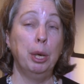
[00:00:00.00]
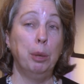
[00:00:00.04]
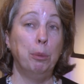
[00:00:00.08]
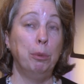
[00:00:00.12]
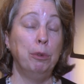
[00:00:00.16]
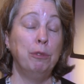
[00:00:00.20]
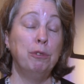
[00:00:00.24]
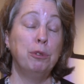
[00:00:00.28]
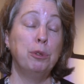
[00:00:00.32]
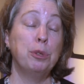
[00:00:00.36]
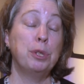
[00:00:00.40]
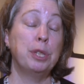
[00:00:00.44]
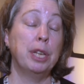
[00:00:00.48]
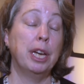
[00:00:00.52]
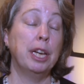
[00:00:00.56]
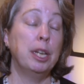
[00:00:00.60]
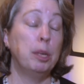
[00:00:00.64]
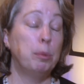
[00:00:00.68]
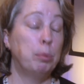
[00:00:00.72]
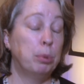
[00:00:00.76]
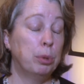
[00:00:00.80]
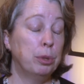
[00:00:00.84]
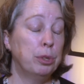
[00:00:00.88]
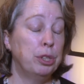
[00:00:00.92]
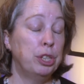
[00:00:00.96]
We've also had a
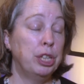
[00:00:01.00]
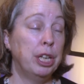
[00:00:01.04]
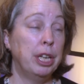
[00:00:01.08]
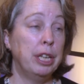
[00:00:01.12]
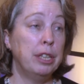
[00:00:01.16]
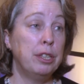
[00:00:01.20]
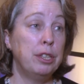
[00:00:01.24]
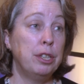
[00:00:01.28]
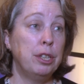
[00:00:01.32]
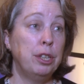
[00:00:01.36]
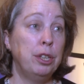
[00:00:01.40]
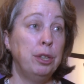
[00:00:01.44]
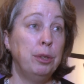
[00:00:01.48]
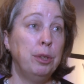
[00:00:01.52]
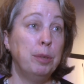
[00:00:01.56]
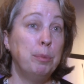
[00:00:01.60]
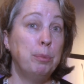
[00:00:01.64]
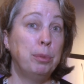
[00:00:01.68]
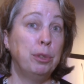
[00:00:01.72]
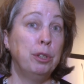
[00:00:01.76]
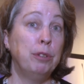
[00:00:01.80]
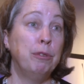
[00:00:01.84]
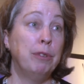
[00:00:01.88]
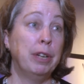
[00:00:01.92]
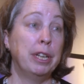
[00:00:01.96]
project to
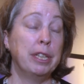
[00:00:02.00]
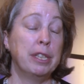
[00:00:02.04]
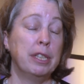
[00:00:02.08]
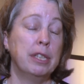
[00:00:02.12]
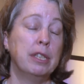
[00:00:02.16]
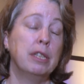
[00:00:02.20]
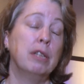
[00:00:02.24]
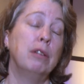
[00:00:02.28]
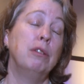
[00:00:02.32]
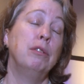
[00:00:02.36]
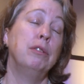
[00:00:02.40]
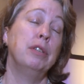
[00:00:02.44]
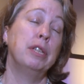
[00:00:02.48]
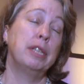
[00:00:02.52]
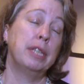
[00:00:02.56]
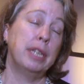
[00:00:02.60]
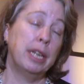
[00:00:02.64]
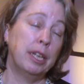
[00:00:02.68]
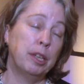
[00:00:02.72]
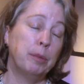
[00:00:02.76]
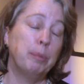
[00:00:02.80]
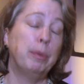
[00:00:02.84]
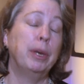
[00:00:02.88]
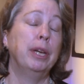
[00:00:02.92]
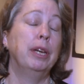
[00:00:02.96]
improve access along the
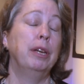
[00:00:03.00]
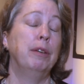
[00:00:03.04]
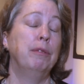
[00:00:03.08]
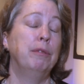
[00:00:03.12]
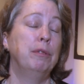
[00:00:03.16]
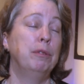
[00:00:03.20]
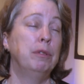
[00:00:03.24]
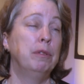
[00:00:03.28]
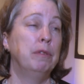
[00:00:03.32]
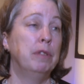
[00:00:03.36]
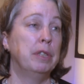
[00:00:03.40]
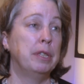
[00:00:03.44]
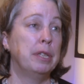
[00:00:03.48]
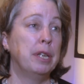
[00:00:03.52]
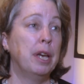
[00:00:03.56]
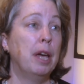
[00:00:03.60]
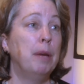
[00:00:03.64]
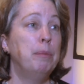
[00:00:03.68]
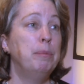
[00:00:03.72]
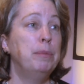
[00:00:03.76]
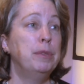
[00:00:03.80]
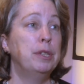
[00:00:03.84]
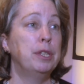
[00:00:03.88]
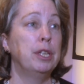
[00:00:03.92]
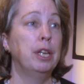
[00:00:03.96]
south bank of the River
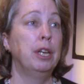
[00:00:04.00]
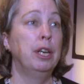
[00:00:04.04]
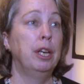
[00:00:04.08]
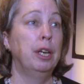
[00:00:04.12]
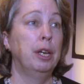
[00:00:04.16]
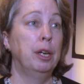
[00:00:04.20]
Thames.